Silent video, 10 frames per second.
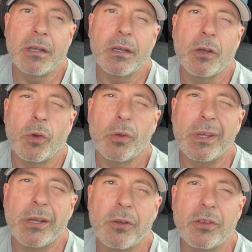
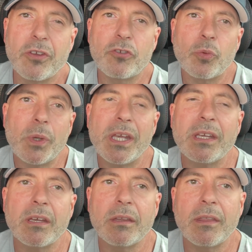earlier this
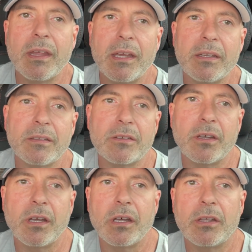week that
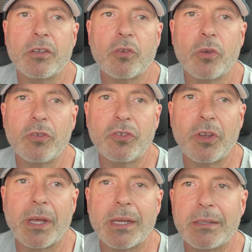the cruise
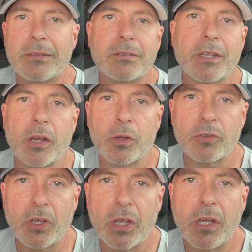lines
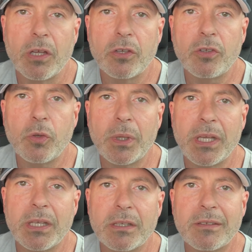start
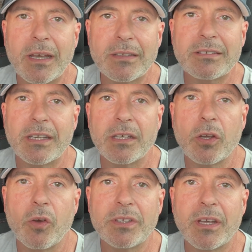doing testing,
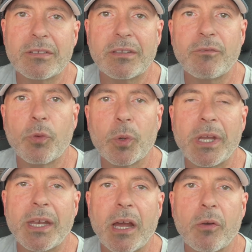COVID testing,
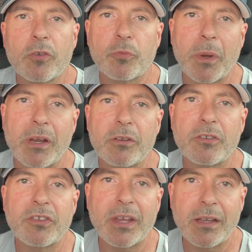48 hours prior to
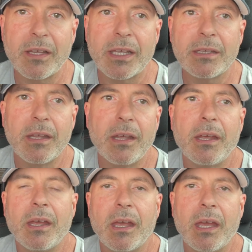sailing.
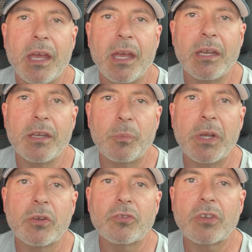And it
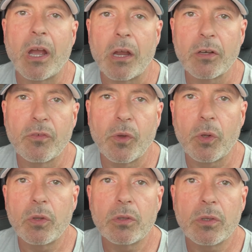appears
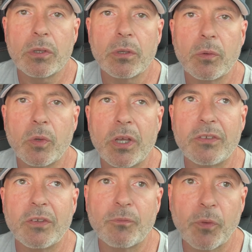Carnival is
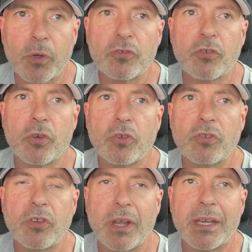the first cruise
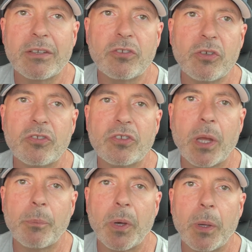line to
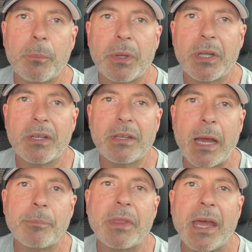step up and
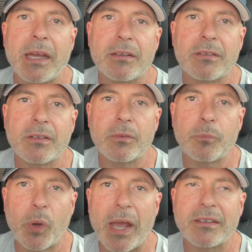adopt that
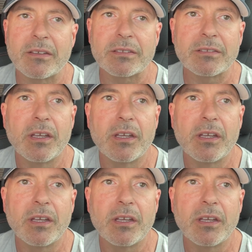practice.